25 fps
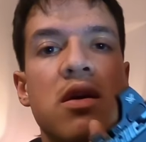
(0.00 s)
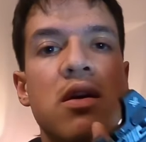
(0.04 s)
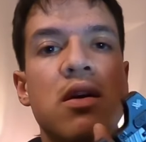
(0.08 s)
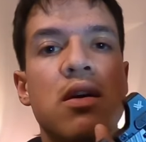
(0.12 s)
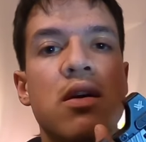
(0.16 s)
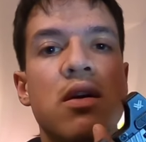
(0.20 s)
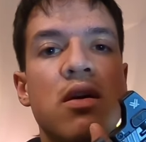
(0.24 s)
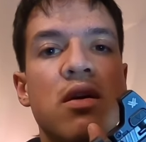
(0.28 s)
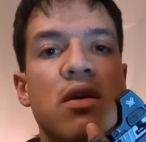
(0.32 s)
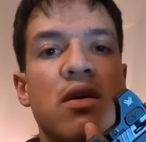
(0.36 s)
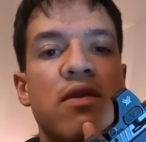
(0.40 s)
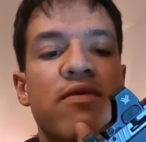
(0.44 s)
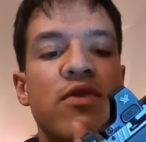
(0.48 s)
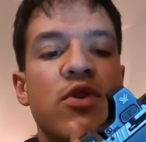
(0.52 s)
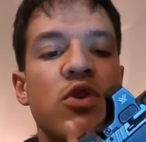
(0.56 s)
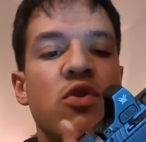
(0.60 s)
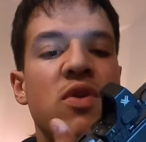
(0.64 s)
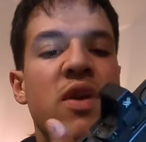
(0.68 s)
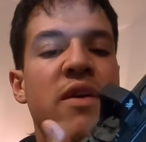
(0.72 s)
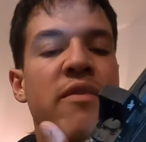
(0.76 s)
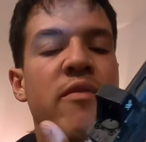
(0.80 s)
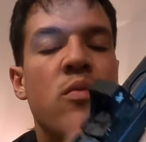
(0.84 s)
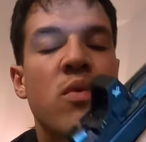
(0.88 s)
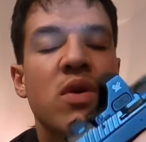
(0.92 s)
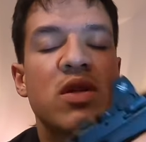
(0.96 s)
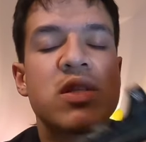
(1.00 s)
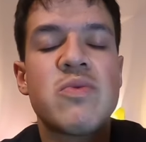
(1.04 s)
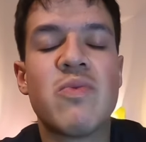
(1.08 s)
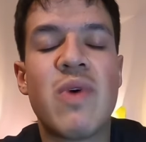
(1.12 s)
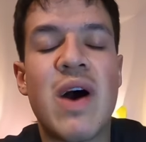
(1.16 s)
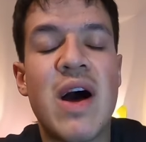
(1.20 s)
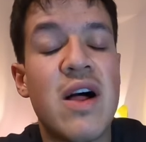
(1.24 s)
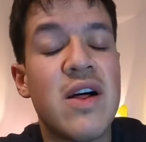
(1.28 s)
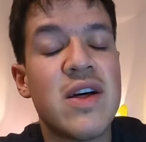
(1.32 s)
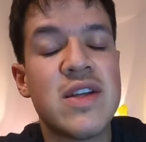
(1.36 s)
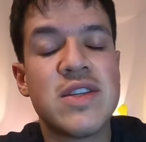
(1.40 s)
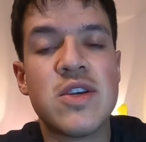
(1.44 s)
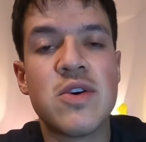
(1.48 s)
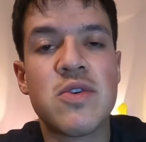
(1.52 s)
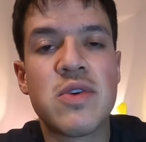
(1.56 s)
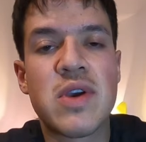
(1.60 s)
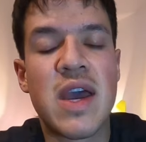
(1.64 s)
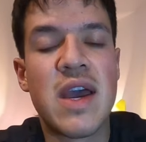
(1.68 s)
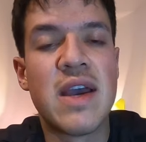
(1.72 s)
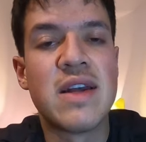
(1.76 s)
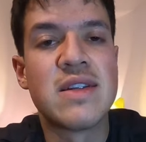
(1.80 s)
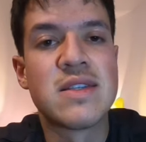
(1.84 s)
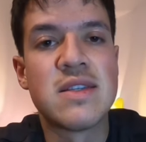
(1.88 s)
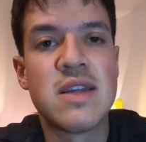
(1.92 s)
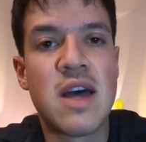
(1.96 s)
If I do it every once in a while, it's
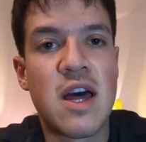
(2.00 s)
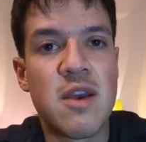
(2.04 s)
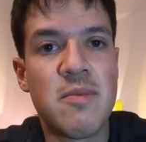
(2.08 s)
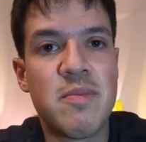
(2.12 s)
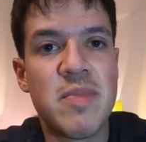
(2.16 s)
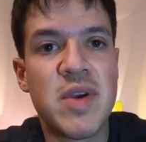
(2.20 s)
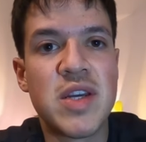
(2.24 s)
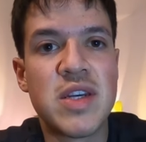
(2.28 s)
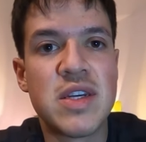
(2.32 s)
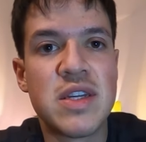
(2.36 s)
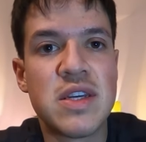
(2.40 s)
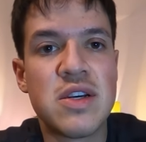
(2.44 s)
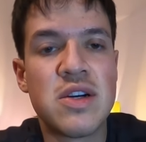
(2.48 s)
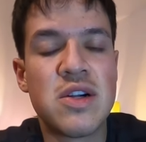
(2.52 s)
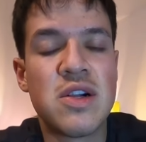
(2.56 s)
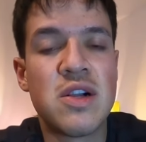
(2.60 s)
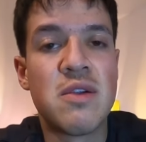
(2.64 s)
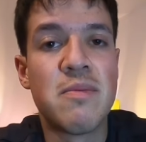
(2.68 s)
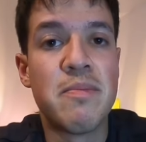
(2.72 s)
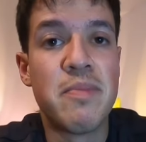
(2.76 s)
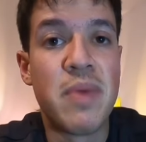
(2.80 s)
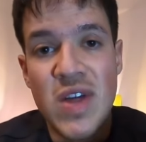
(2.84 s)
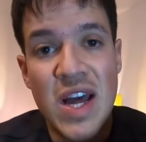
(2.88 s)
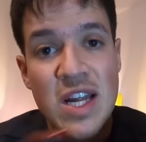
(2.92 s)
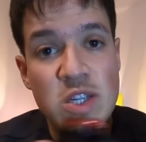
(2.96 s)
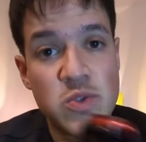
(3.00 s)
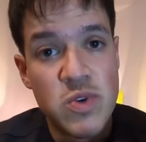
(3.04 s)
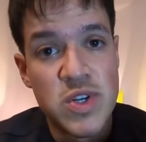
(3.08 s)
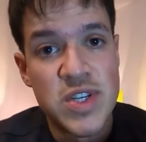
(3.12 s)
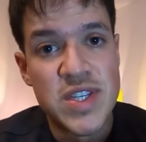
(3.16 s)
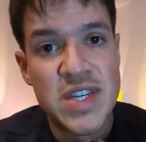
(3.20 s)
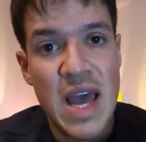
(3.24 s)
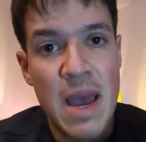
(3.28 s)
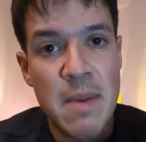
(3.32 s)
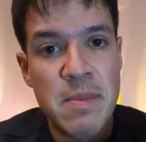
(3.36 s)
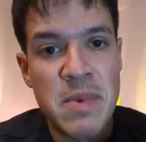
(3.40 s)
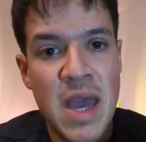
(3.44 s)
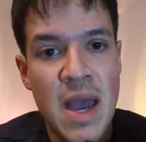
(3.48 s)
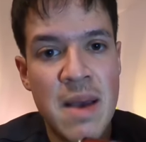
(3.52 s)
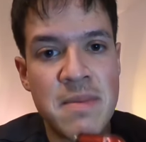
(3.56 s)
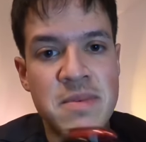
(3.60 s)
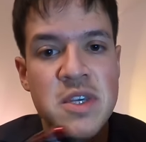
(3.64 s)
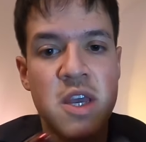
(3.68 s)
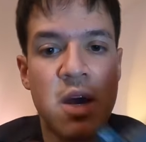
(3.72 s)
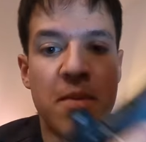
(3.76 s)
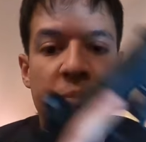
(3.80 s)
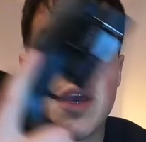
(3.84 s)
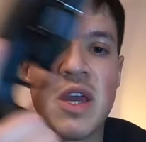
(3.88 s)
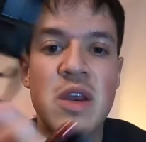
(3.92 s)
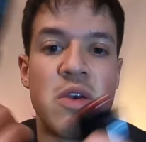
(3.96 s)
okay. It's not a big deal. So that's where snap caps
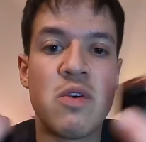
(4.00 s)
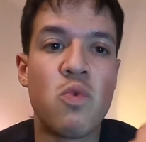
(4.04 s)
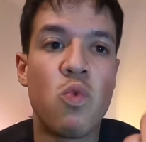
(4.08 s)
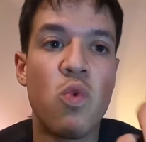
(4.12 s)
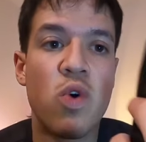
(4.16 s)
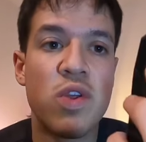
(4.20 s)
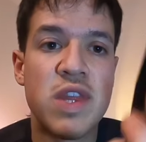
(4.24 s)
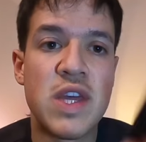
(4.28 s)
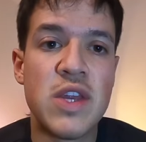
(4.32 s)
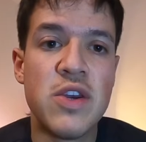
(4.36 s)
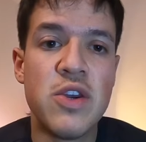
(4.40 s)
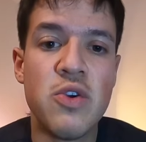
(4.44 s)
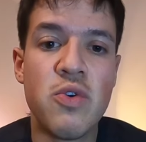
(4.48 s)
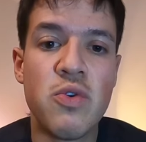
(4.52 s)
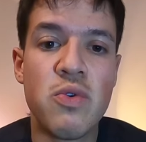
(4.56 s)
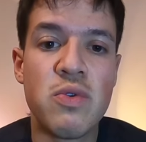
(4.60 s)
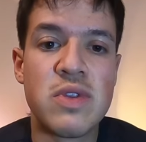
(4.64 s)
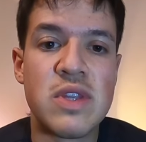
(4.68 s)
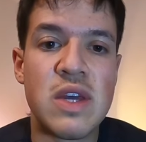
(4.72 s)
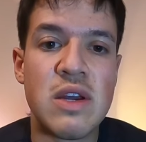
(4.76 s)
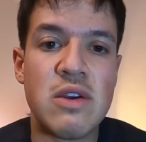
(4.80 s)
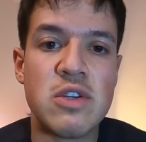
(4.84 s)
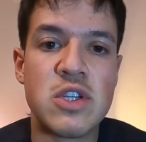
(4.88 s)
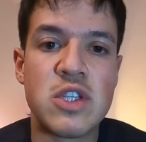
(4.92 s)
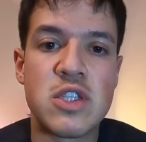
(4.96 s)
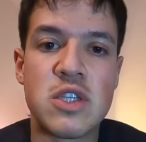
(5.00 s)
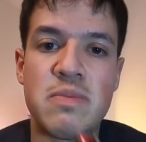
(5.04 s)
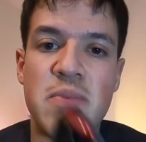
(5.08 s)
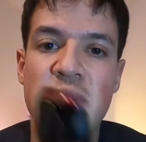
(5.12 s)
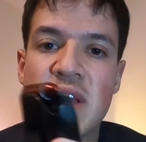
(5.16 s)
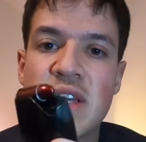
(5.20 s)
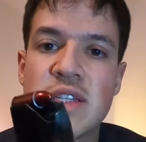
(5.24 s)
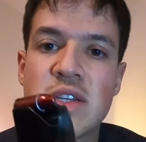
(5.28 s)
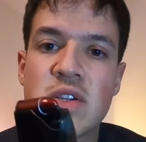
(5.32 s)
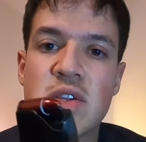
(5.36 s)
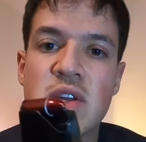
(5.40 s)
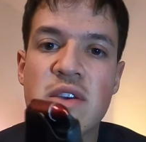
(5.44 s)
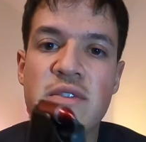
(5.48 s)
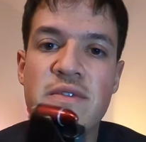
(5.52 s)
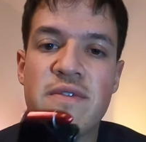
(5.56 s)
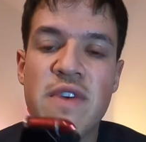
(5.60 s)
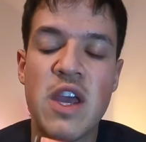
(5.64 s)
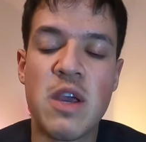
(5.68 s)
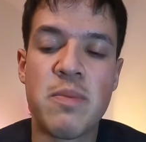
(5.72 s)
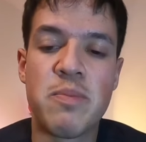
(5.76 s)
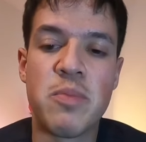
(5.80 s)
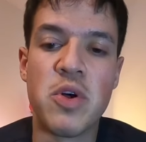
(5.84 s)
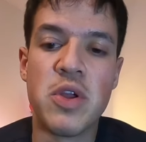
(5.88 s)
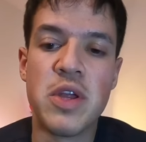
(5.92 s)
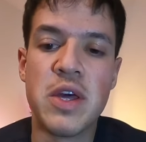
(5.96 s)
come in. What they do, they're just basically a
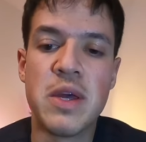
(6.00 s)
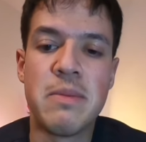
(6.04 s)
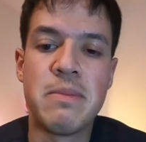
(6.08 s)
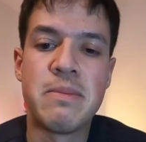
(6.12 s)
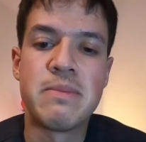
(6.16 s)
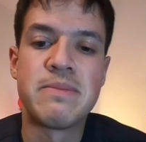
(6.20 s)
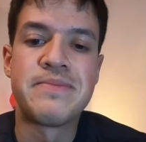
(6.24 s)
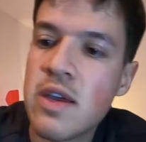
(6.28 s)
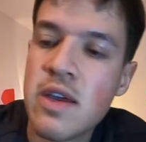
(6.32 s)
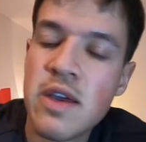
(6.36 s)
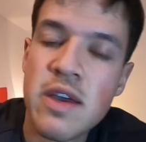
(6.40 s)
fake bullet.